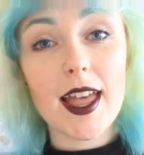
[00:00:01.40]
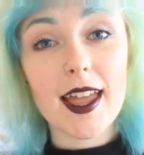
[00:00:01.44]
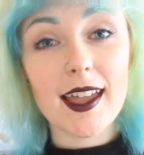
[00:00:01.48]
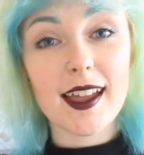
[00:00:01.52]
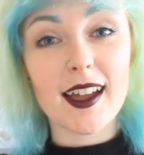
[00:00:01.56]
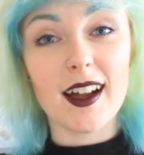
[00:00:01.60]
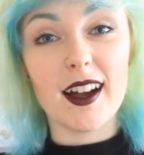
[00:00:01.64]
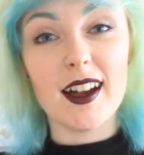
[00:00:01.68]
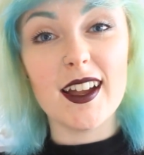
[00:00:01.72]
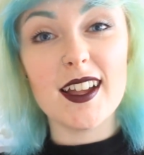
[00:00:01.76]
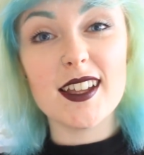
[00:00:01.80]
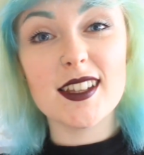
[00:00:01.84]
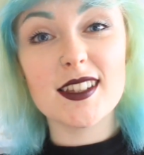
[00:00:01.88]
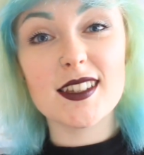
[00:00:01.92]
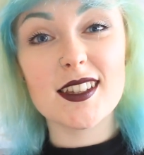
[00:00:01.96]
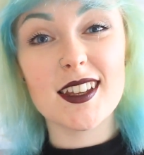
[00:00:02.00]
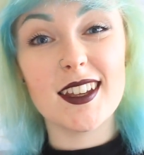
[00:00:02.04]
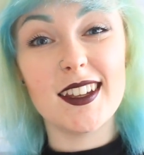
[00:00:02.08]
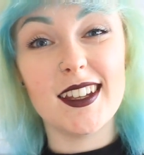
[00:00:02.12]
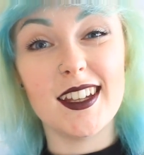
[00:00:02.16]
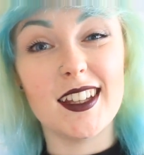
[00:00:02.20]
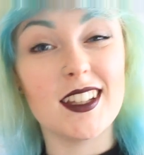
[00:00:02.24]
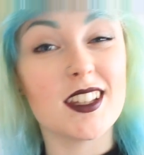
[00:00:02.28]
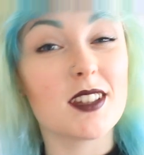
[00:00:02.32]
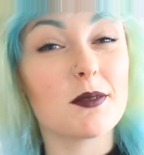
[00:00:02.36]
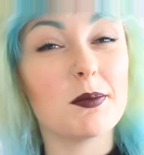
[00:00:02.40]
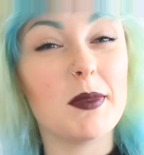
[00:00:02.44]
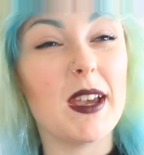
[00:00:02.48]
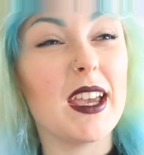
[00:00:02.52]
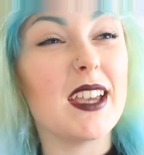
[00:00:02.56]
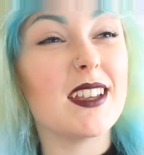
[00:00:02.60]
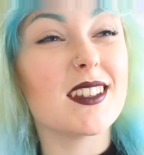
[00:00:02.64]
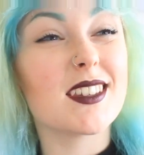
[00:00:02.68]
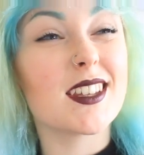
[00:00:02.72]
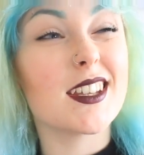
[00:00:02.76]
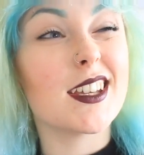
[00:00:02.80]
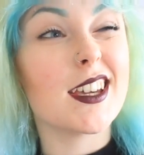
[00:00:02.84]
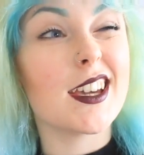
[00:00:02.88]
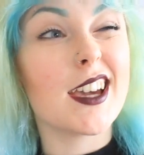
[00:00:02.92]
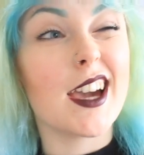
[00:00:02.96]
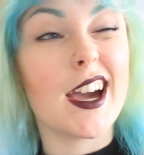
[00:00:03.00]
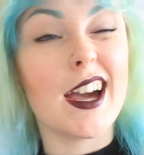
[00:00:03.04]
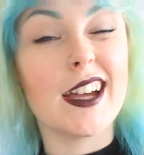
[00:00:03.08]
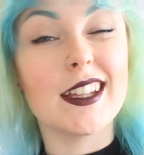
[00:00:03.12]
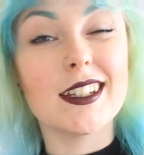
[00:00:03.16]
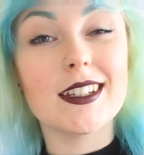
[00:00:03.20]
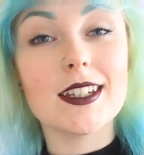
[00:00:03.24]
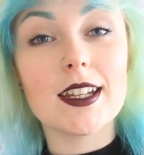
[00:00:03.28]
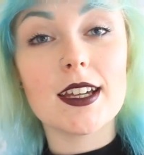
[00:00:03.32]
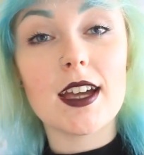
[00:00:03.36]
Hey guys, it's Maisie,
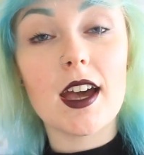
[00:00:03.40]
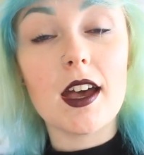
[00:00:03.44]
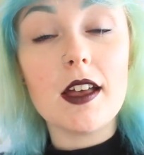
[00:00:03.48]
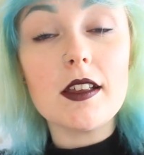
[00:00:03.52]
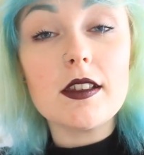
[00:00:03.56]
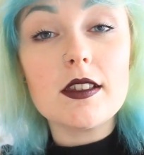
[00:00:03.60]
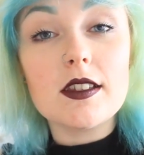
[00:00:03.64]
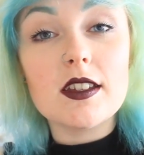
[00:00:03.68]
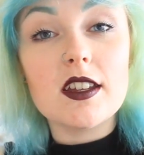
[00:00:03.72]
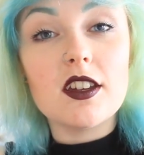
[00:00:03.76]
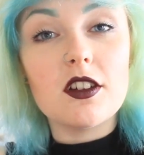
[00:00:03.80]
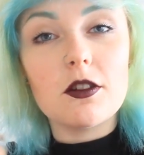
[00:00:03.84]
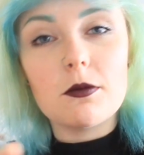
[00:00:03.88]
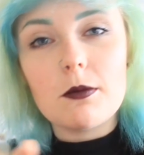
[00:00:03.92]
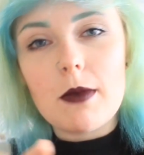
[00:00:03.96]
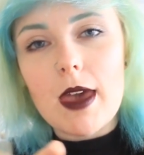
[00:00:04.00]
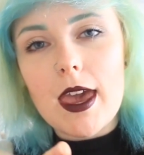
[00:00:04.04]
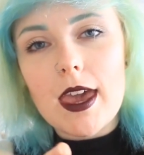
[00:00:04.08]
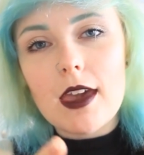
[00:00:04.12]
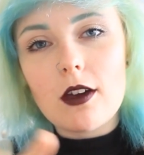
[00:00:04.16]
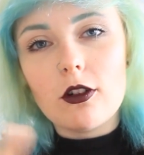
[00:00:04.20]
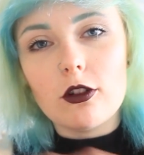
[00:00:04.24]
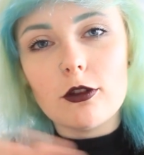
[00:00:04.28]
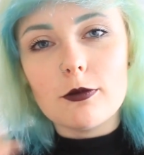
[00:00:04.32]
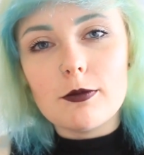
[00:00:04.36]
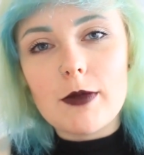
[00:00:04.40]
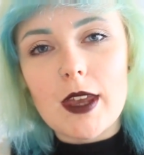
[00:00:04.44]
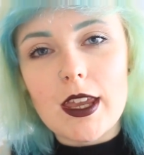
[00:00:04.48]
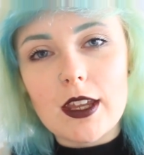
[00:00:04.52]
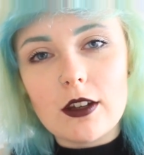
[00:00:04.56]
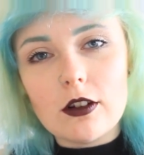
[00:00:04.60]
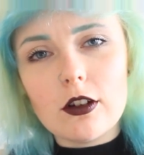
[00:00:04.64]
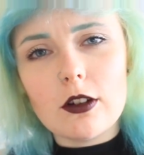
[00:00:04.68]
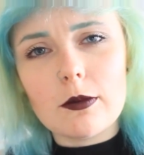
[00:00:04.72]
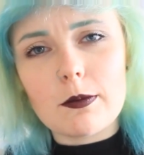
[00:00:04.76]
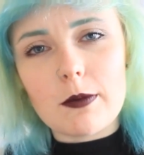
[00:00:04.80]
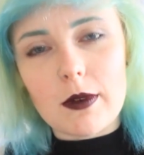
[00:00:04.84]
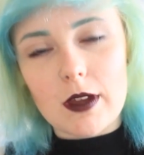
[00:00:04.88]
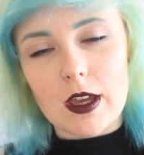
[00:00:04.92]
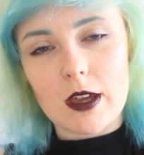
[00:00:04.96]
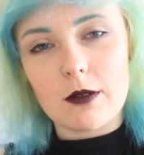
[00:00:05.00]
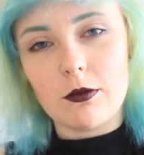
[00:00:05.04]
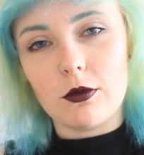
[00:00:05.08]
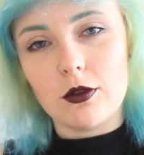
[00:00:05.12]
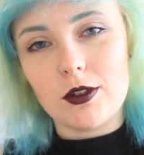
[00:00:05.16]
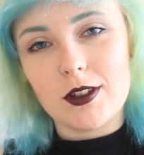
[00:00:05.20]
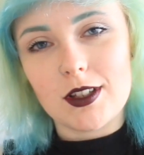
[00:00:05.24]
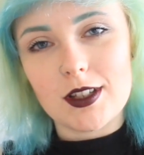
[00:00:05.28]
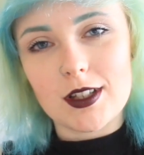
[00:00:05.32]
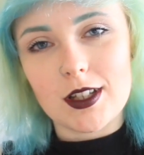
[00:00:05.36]
and as you may or may not be
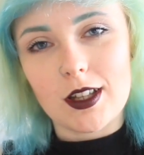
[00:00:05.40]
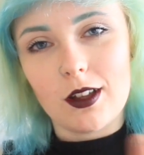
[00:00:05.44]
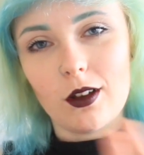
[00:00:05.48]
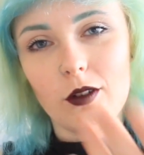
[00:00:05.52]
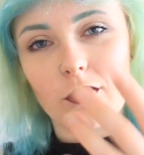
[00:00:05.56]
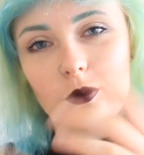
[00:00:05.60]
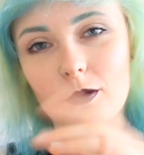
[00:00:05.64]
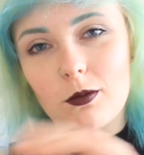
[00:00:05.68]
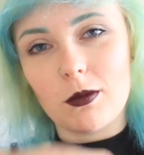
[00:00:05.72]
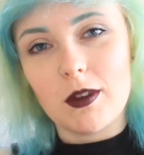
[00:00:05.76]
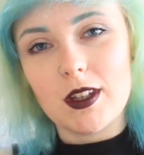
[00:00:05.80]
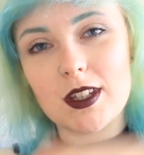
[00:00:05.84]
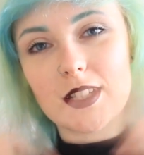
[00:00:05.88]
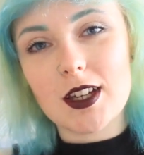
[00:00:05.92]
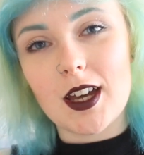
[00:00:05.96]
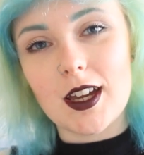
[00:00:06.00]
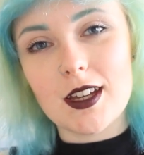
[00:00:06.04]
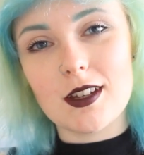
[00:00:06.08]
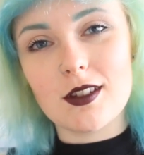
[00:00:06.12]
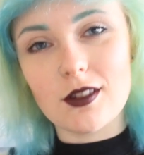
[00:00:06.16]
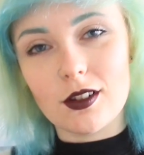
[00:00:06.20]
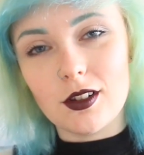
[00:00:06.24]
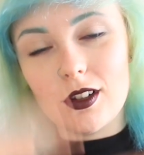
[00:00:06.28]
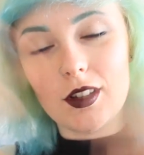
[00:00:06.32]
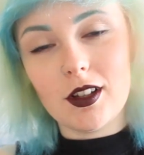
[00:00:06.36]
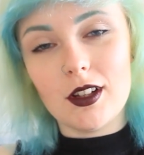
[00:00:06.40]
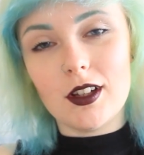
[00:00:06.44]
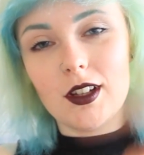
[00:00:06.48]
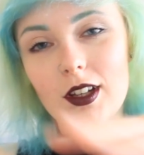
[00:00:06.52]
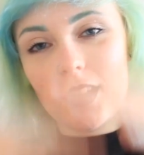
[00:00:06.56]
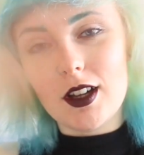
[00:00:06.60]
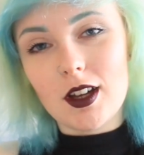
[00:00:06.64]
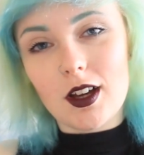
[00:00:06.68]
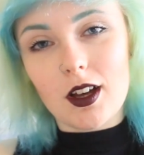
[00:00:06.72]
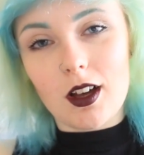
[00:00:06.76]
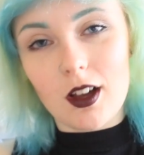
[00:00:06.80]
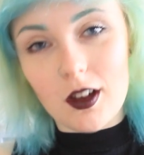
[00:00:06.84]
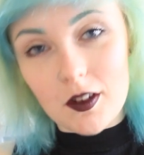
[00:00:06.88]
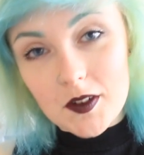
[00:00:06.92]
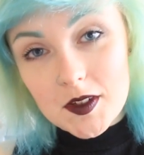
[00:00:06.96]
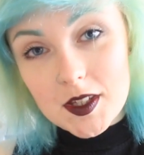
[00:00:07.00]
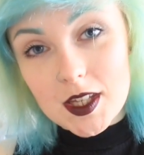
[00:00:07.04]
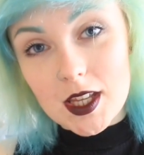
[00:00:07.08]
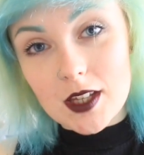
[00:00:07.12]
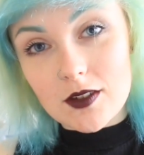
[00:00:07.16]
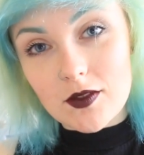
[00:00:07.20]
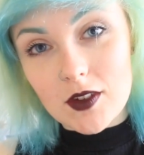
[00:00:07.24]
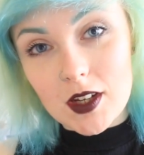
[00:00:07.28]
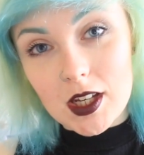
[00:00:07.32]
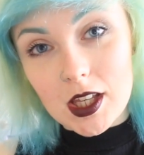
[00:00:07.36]
able to tell from the title of
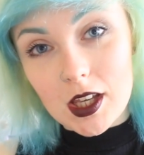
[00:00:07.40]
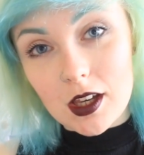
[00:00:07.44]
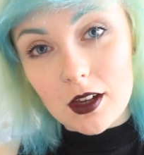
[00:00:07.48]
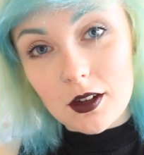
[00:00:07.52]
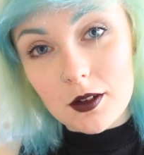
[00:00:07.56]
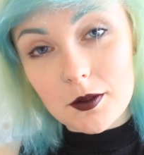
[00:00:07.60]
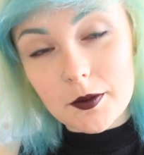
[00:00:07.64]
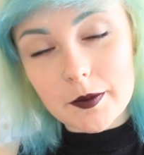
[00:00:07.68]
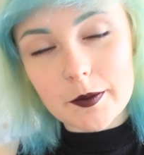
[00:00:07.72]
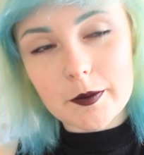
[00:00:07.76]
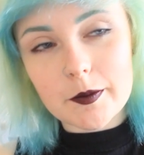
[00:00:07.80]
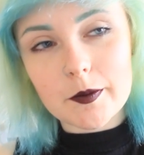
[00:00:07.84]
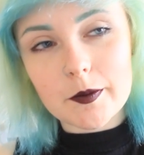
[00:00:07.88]
said video,